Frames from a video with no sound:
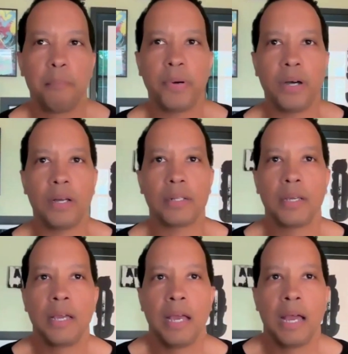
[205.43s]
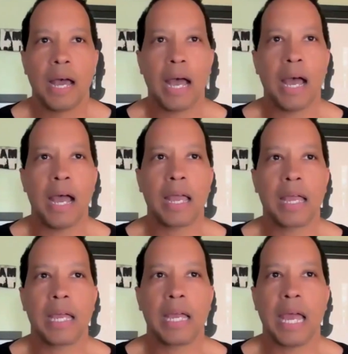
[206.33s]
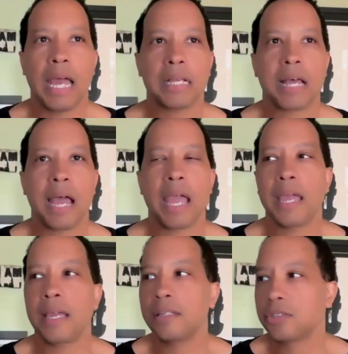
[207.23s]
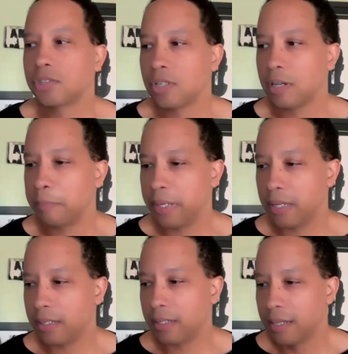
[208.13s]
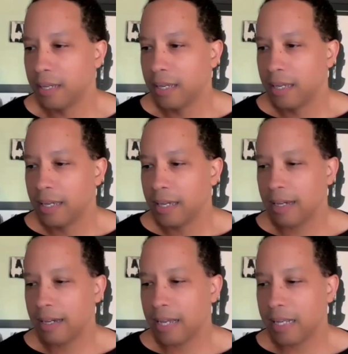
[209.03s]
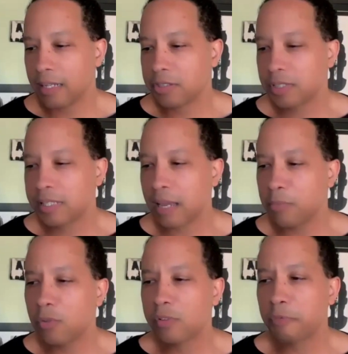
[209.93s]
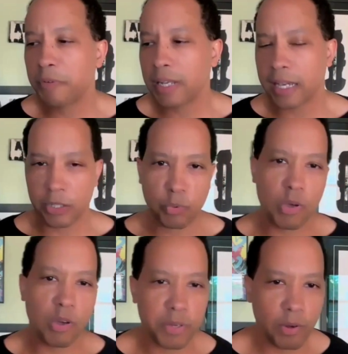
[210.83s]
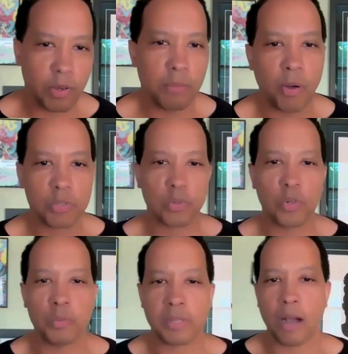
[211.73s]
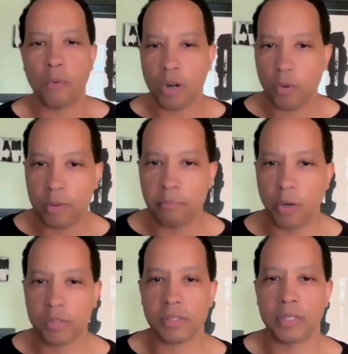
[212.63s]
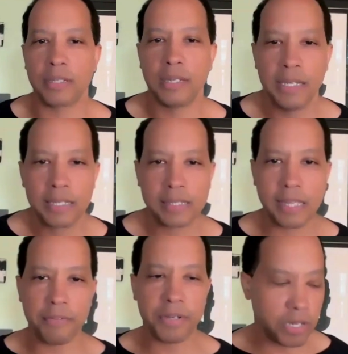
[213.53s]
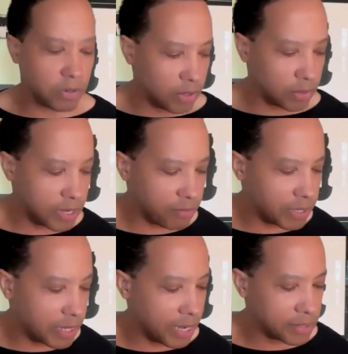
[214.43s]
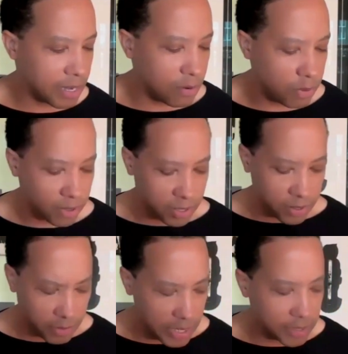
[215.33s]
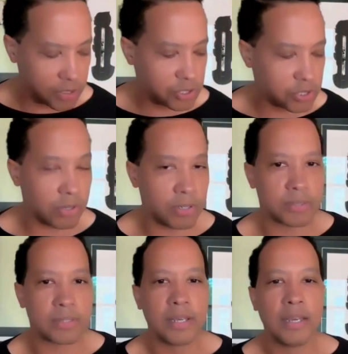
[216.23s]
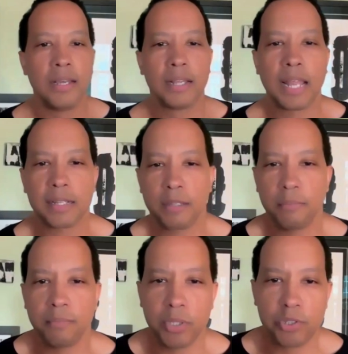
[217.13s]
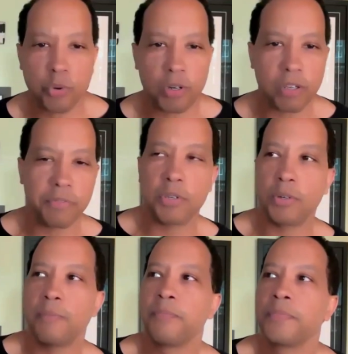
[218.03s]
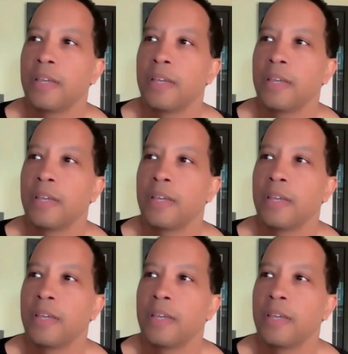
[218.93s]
but as I age a bit, and I should say I'm used to feeling like a 12-year-old in most rooms. I work with mostly 70-year-olds every day as I work, in insurance, like the majority of you. And